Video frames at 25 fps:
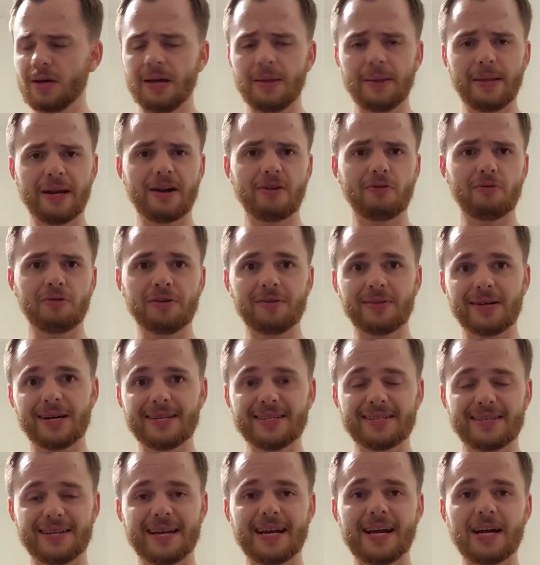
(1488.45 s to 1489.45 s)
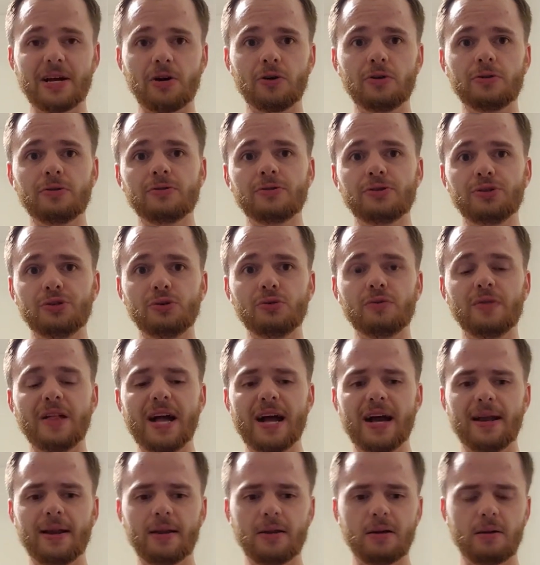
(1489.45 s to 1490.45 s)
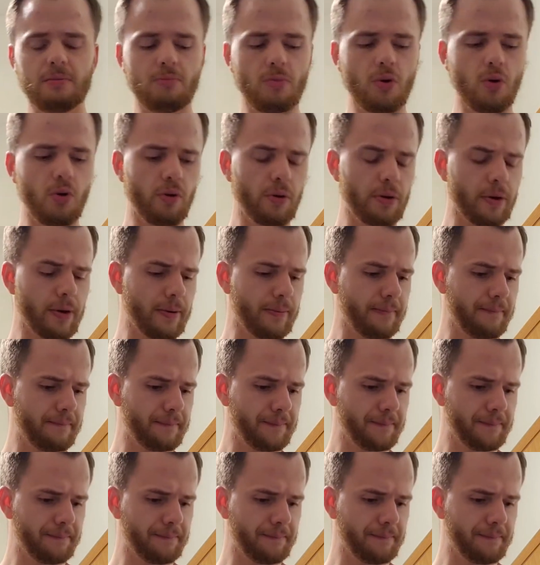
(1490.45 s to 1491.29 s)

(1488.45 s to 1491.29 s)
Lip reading: And then I realized that I couldn't do that anymore.